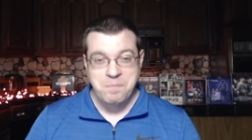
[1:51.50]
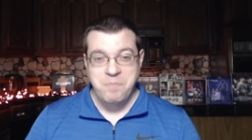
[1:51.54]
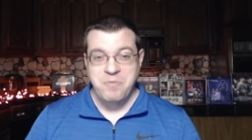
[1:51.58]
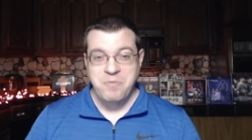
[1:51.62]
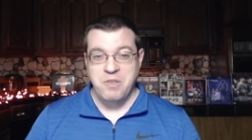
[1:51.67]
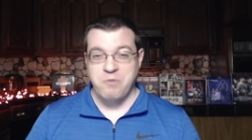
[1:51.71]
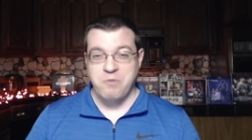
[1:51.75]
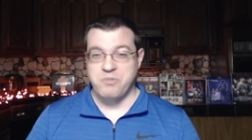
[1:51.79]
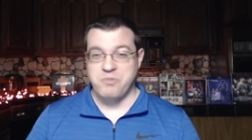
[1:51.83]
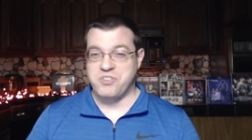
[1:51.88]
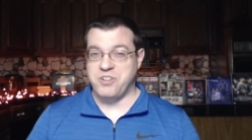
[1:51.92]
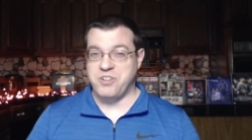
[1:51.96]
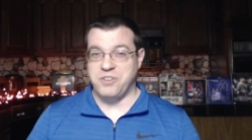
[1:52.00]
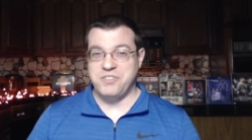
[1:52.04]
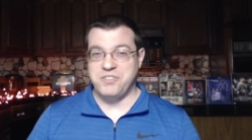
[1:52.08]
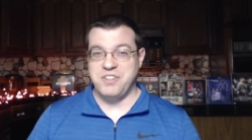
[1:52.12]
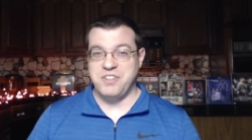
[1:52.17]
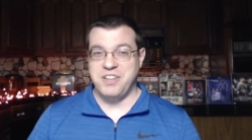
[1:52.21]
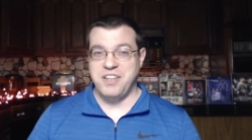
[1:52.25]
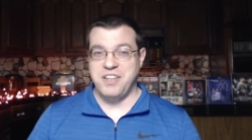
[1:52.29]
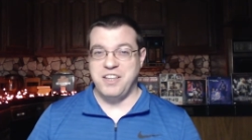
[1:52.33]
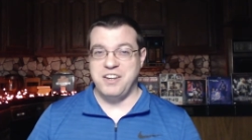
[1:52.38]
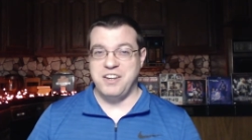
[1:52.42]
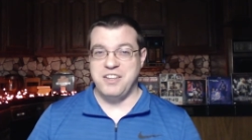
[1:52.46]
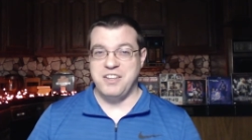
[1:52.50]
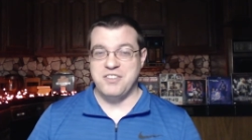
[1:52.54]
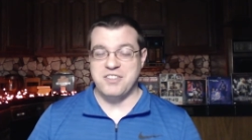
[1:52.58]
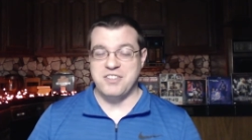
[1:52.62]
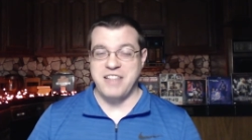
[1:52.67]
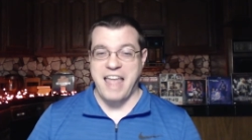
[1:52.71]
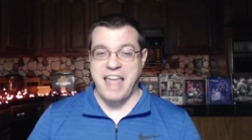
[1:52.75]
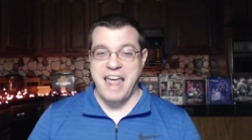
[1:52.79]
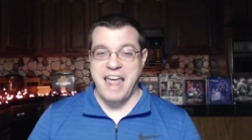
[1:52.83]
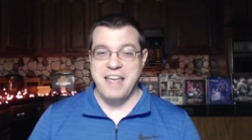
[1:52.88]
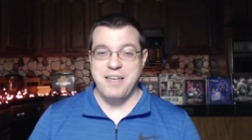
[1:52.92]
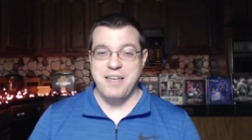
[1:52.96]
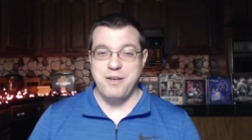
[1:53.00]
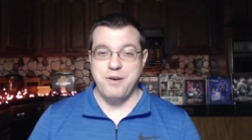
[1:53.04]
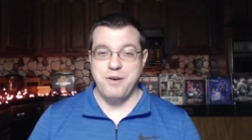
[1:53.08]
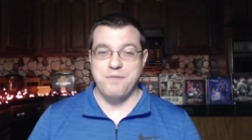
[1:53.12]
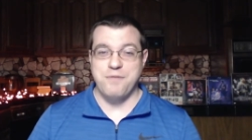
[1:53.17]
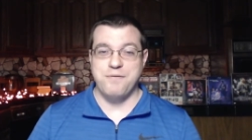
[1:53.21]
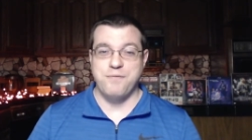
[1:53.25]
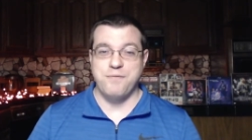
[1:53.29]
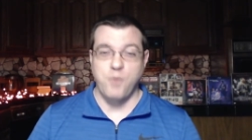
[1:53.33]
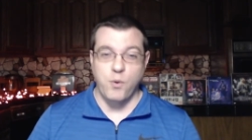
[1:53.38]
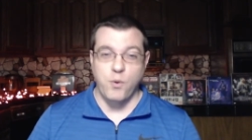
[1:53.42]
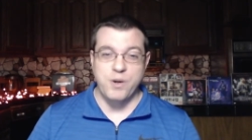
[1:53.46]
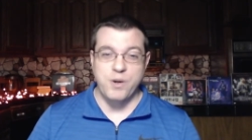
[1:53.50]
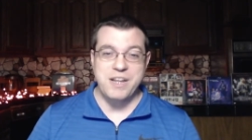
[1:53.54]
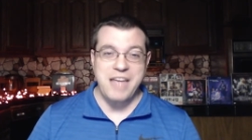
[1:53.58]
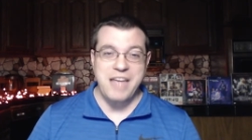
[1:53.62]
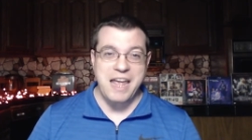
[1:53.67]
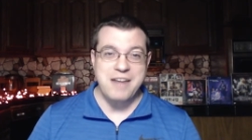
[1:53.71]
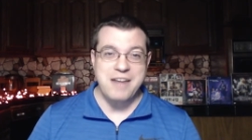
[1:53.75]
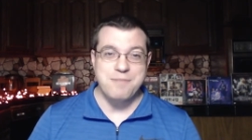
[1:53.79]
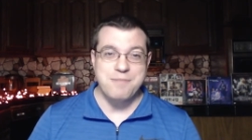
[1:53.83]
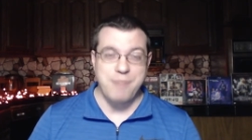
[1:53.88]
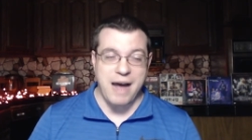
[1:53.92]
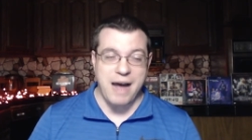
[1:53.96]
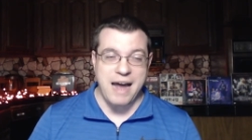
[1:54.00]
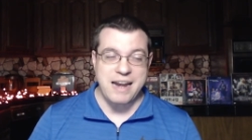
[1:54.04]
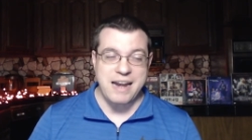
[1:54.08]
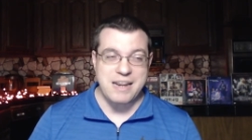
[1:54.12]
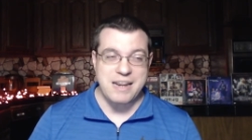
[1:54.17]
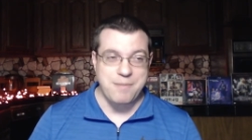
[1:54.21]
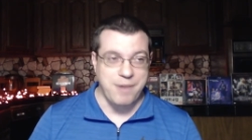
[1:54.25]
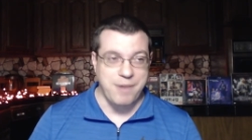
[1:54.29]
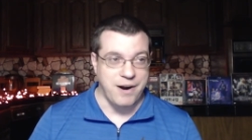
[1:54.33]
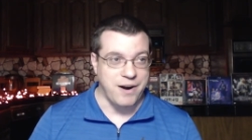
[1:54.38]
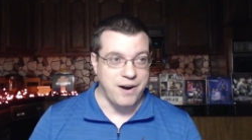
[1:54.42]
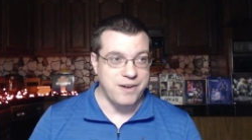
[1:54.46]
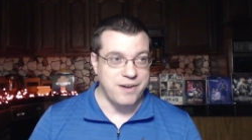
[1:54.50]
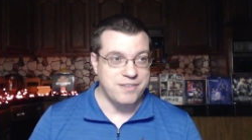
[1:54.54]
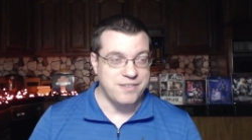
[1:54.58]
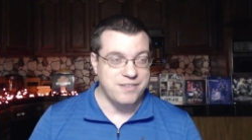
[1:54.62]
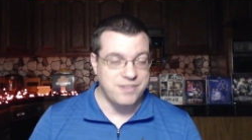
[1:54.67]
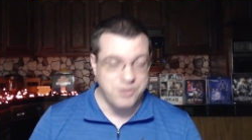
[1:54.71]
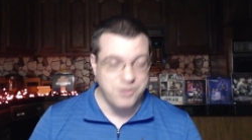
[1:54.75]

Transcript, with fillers: resulting in his lacking of 48 body parts.